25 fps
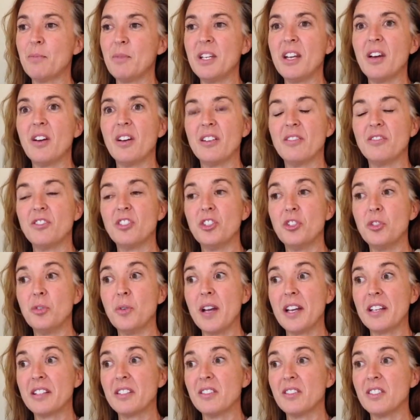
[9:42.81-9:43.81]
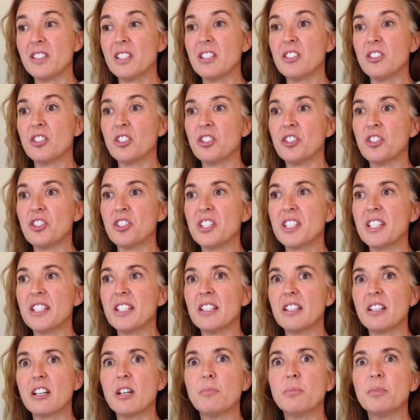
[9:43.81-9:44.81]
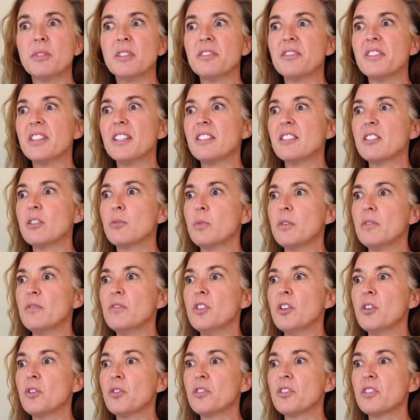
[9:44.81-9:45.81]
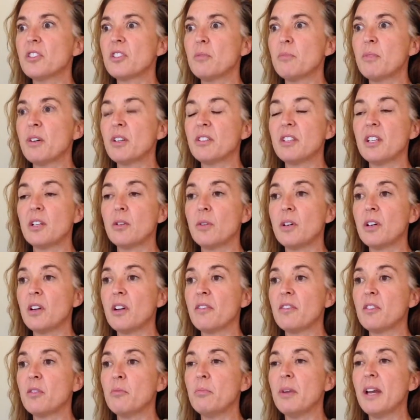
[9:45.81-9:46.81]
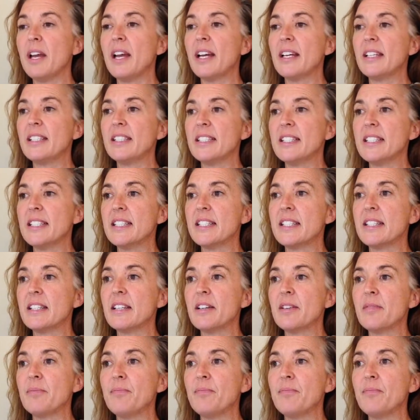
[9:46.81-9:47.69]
We now have 2 active sensors, and a couple of things that we've noticed about that right off the bat is